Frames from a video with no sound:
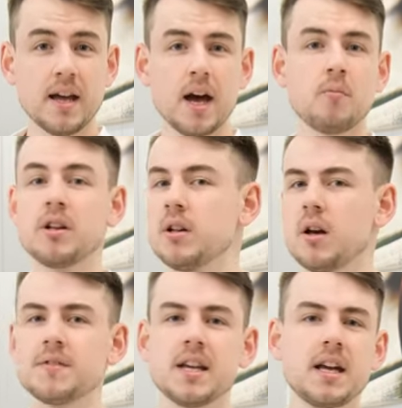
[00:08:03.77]
and we'd
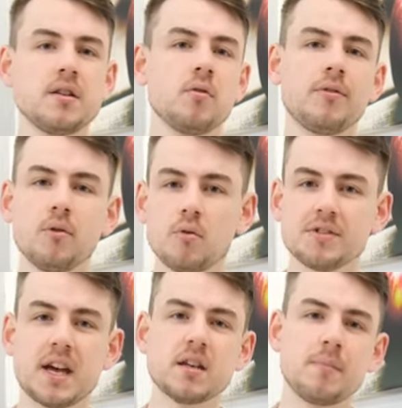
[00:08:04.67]
love to hear your
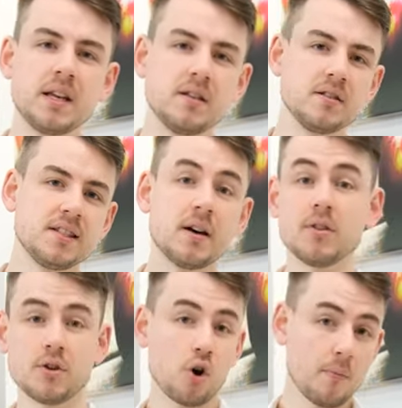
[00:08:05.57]
thoughts and opinions down
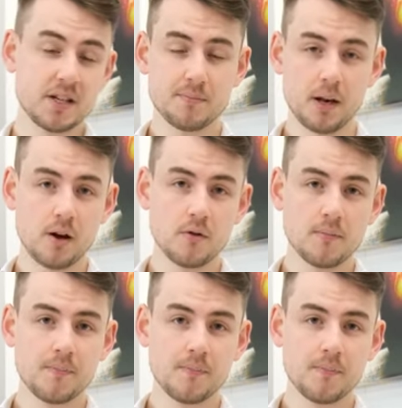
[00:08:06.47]
in the comments below.